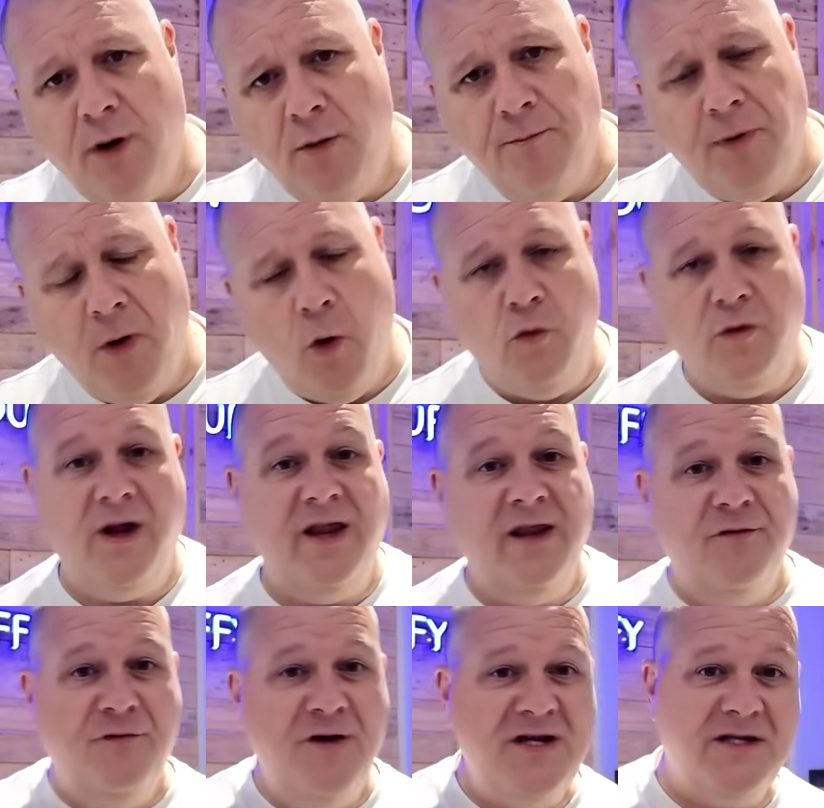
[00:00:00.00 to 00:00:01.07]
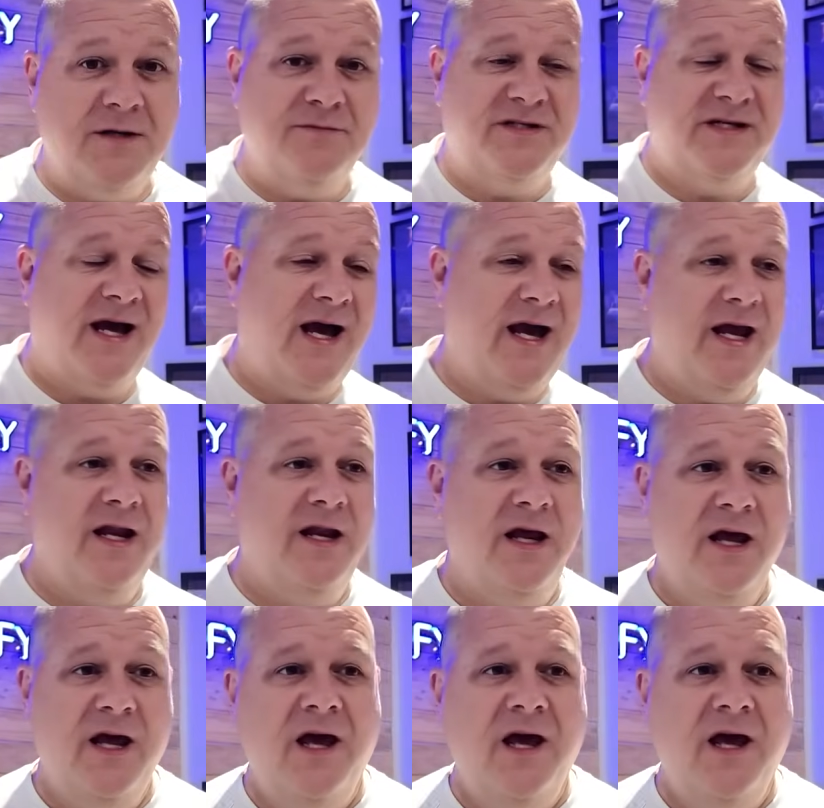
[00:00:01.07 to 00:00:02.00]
on board. And the reason I'm saying,